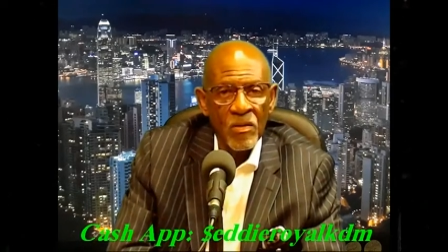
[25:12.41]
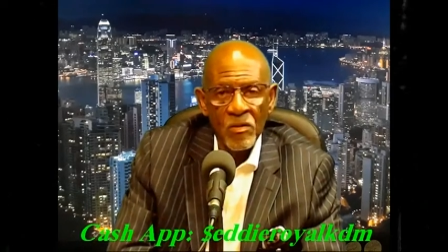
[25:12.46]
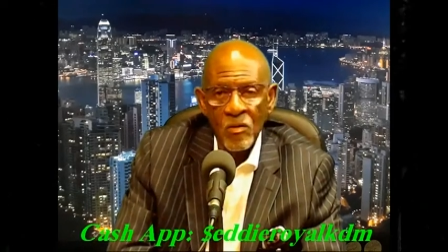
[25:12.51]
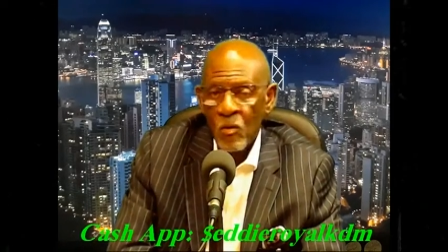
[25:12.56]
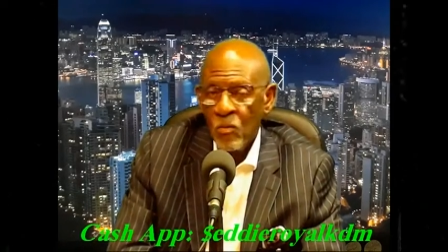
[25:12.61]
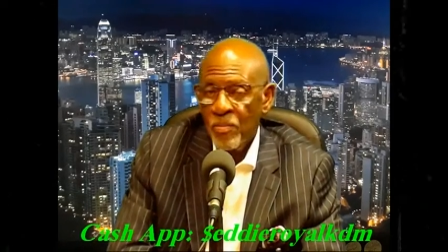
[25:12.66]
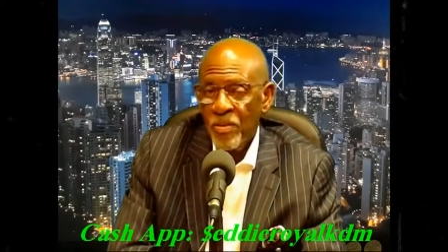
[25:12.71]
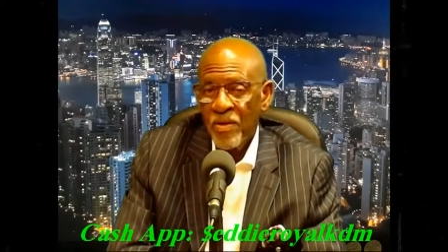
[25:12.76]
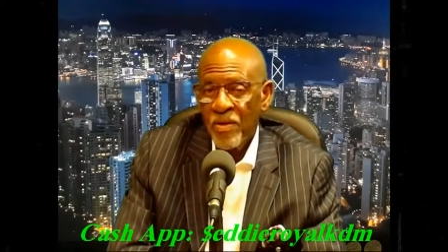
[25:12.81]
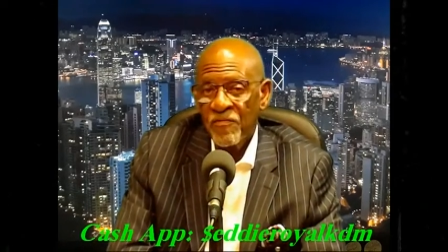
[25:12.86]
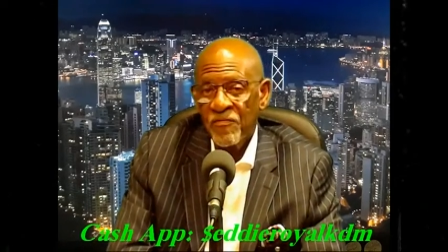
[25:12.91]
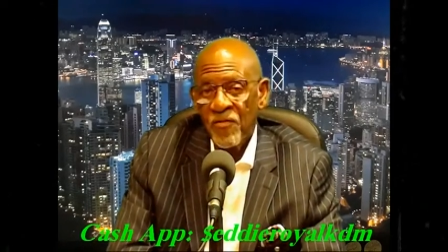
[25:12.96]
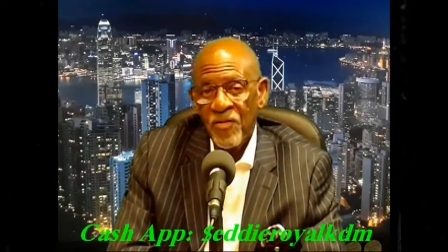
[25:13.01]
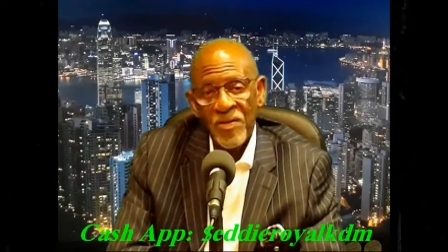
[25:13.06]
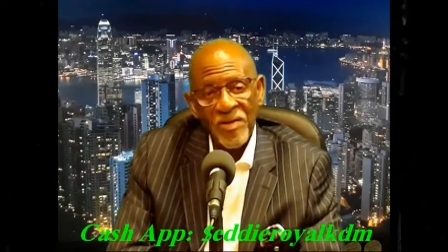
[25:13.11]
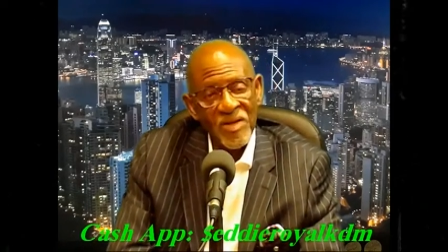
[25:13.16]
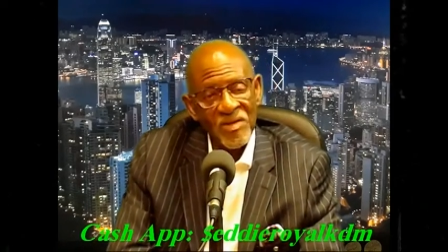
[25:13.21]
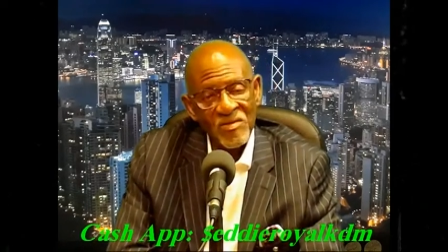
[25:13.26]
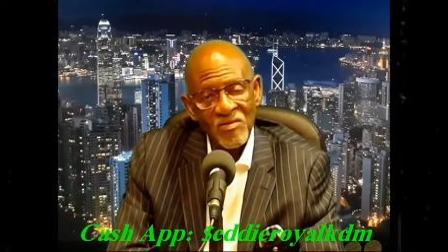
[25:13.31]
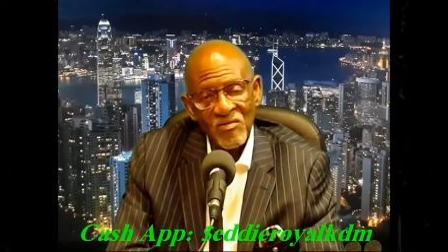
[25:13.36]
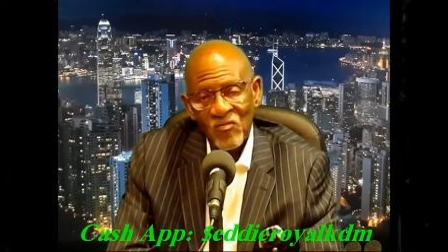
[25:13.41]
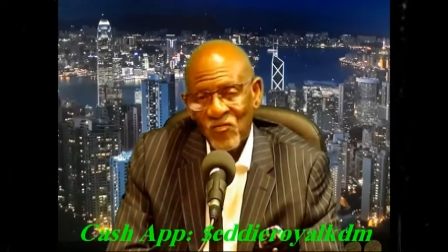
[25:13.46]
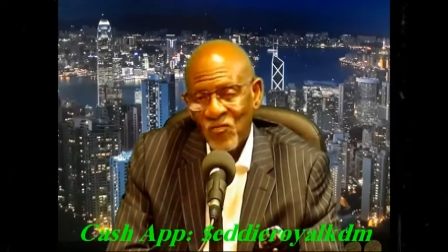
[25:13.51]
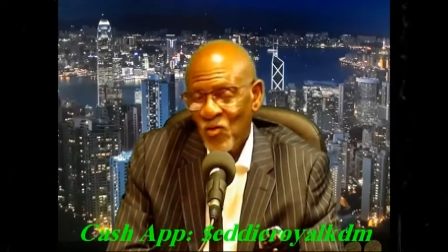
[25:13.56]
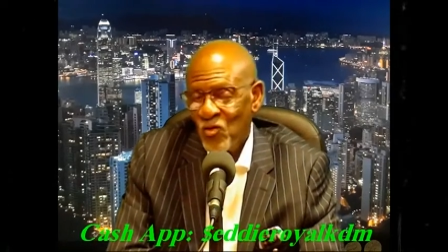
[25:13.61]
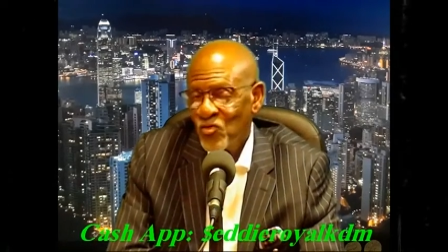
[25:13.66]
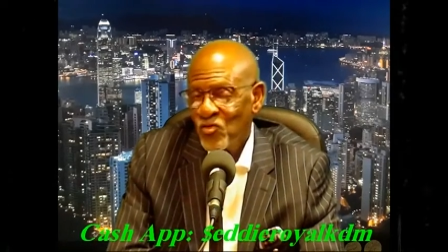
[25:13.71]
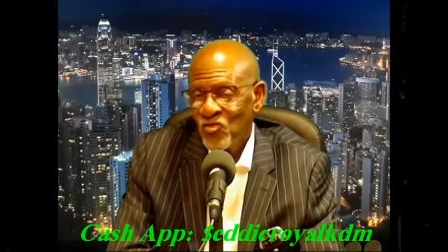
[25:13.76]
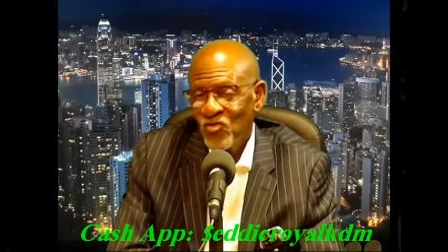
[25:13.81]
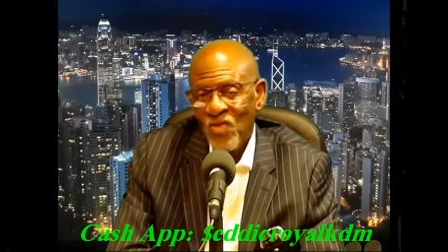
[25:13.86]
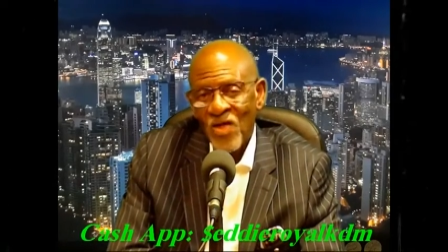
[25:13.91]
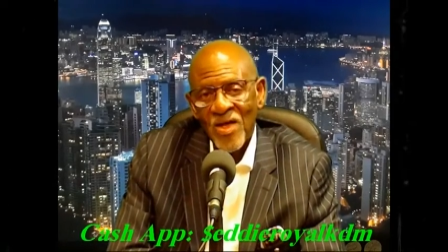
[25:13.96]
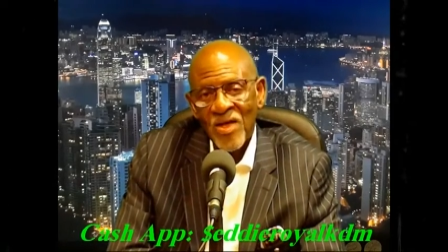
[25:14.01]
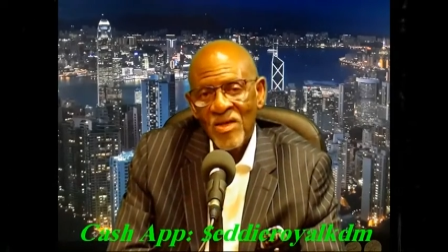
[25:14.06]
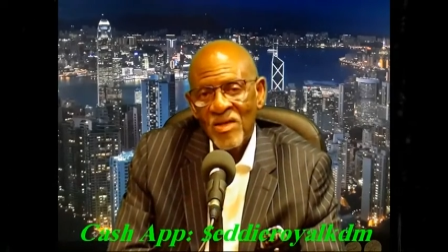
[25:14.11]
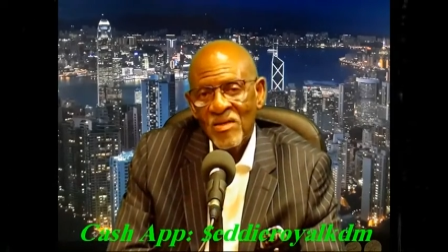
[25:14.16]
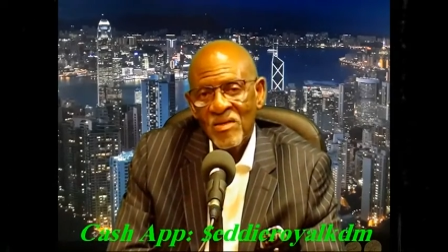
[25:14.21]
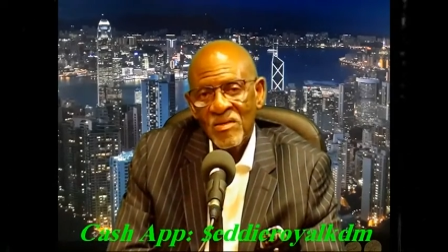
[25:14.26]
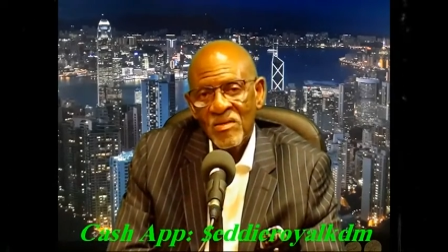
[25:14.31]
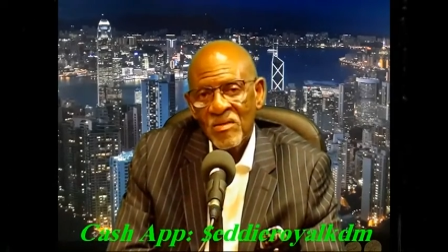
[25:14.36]
don't be afraid. That's the first
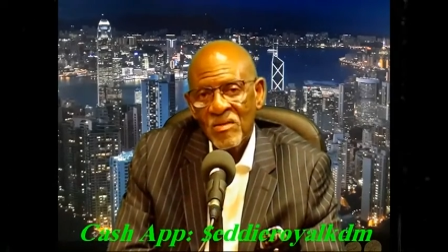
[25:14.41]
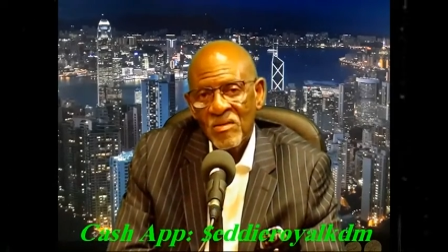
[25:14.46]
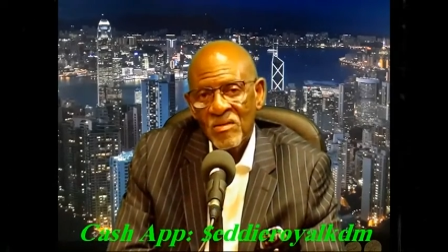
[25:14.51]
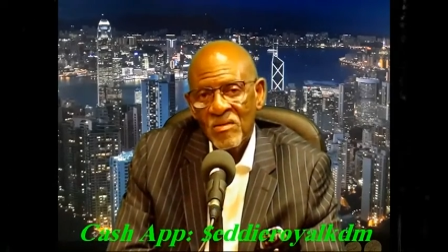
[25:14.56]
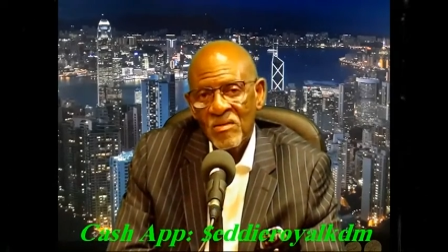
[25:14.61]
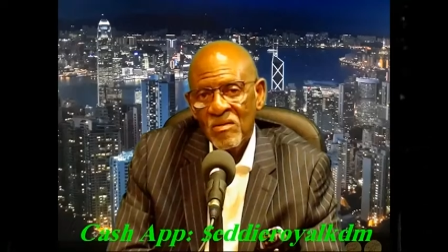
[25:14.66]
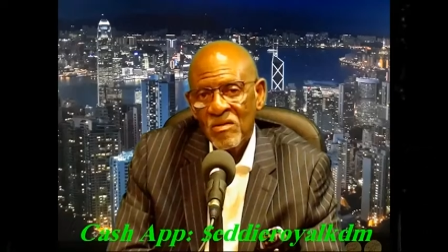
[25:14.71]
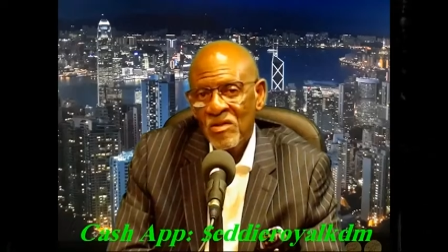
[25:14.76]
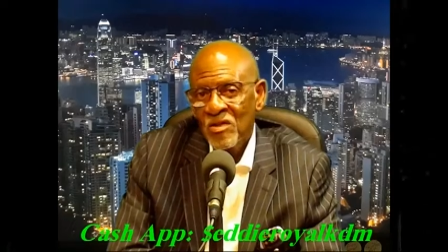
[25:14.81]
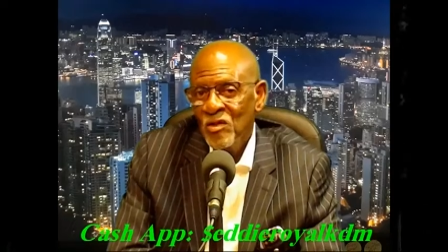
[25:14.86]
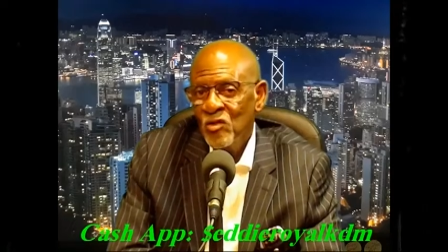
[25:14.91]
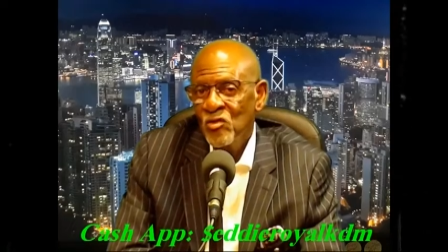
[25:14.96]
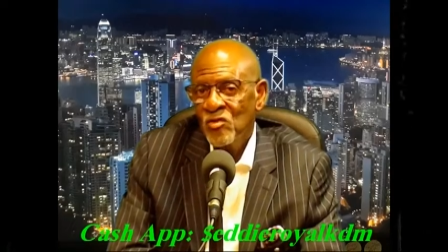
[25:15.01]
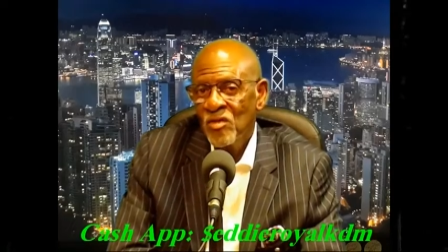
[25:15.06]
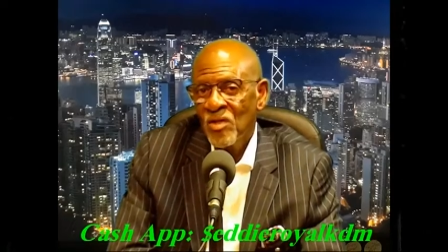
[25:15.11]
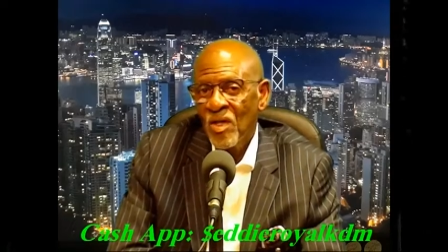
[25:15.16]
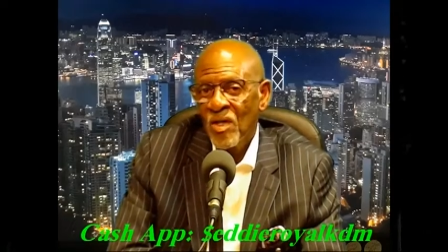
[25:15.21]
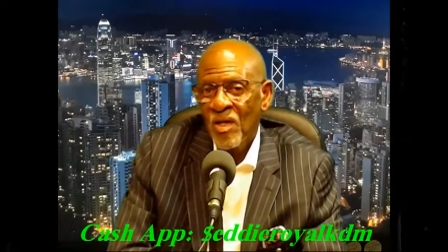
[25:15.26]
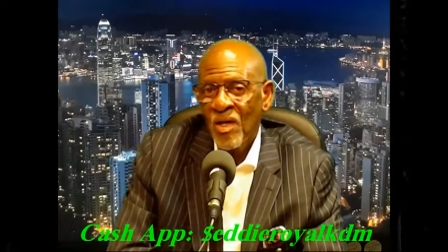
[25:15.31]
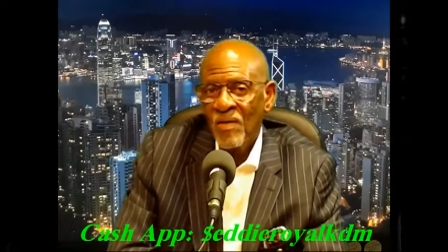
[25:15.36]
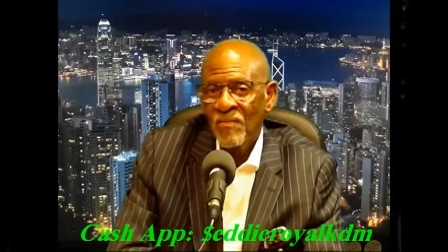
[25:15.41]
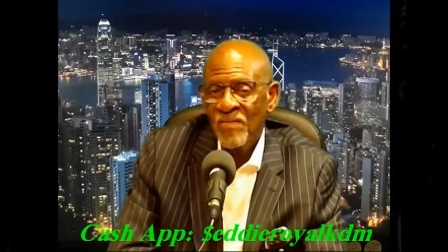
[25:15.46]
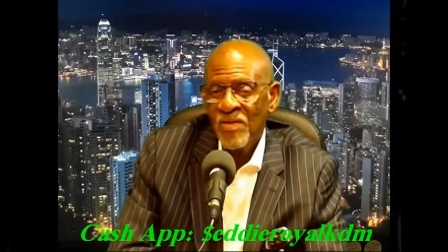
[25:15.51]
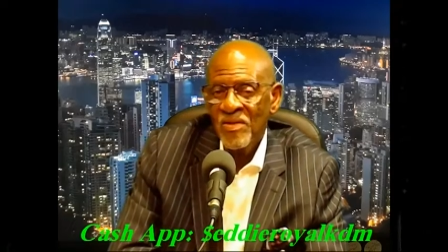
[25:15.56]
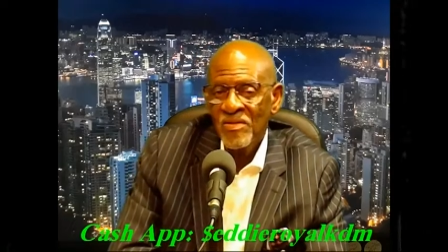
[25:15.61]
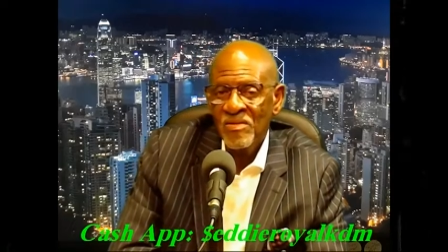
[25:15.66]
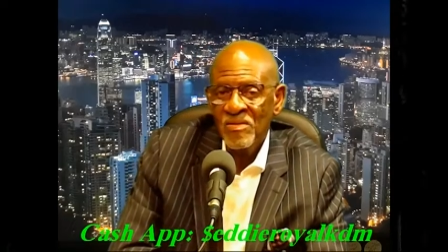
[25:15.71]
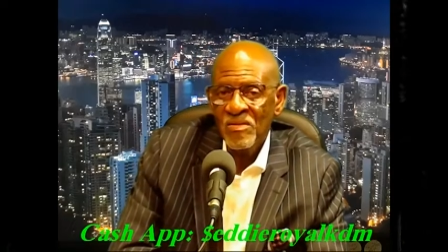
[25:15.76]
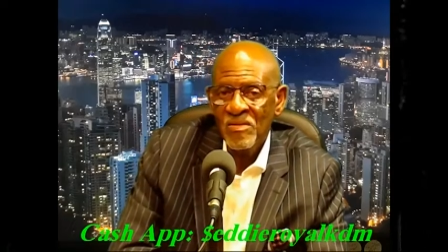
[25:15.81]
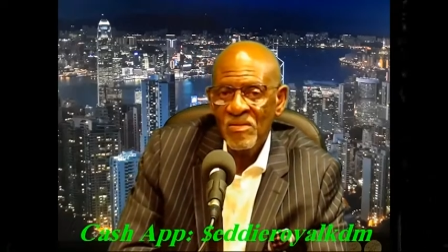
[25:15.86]
thing usually if they,